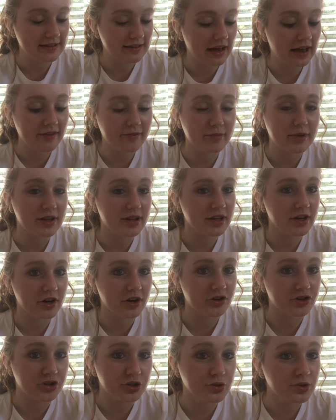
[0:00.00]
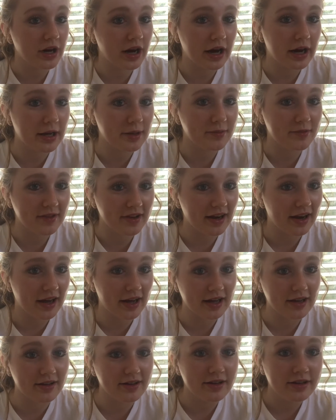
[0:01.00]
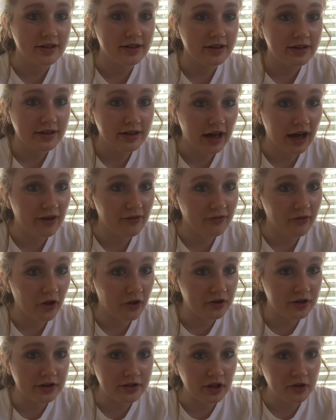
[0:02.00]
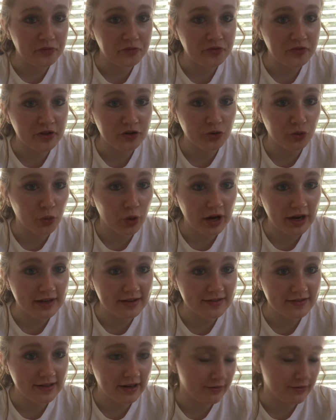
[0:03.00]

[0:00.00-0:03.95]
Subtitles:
I've been there 2 times and I have fallen in love with it twice.